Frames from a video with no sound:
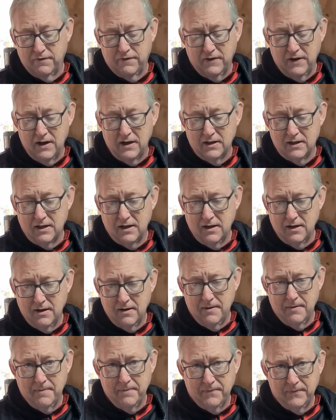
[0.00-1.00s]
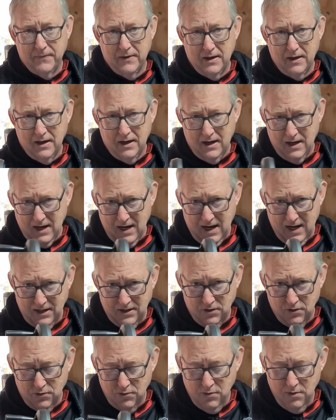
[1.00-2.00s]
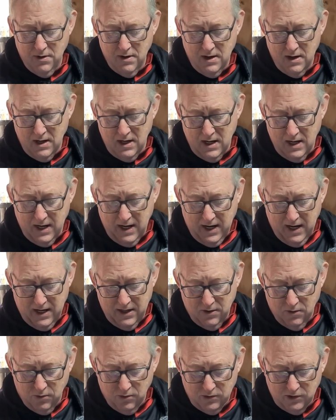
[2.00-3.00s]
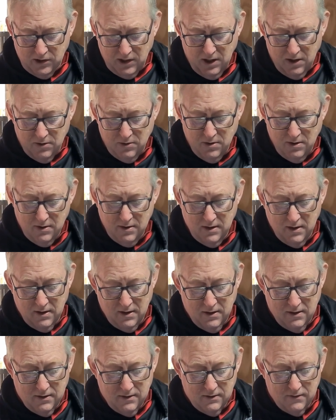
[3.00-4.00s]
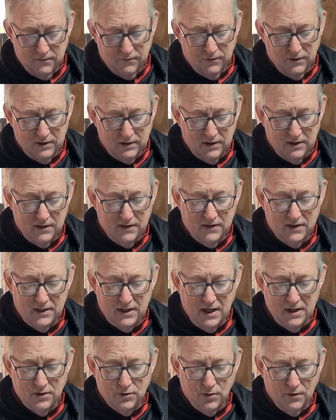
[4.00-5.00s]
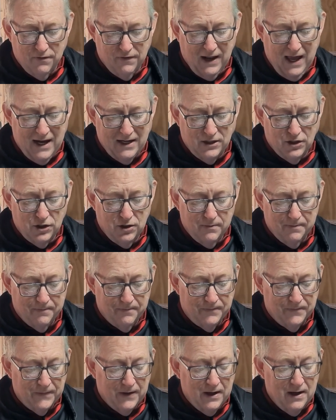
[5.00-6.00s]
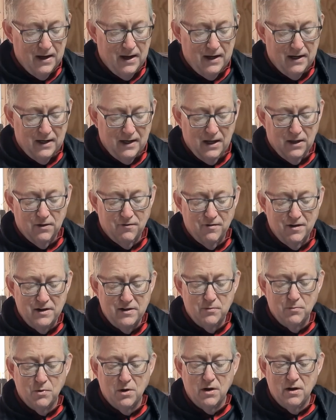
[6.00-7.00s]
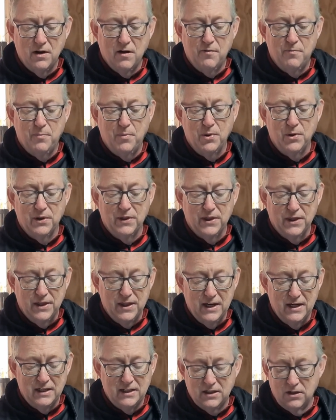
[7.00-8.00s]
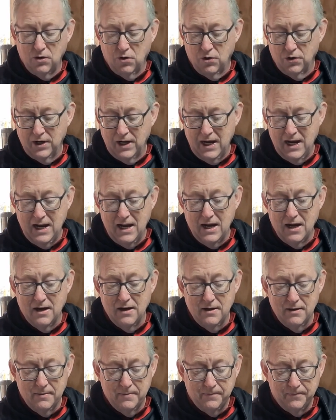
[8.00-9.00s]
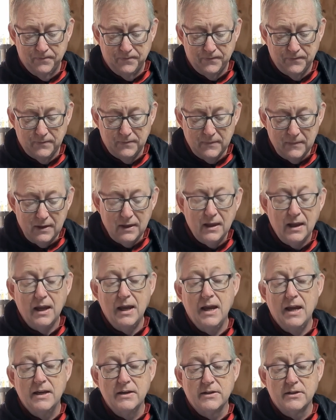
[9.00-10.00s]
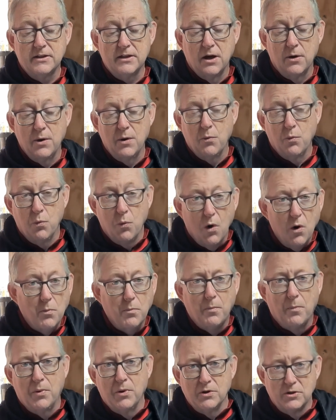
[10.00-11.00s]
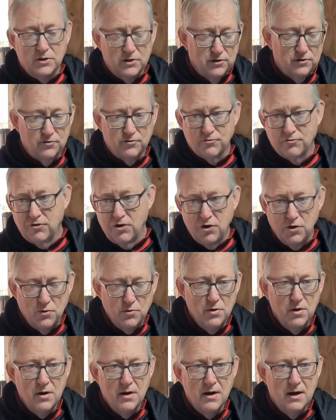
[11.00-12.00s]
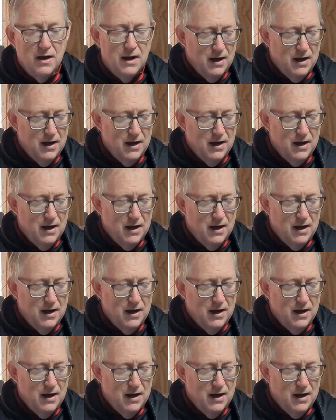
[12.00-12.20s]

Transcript: to fit a handle and also for it to sit into a flange. Now the reason why I've put this on here is so it won't push through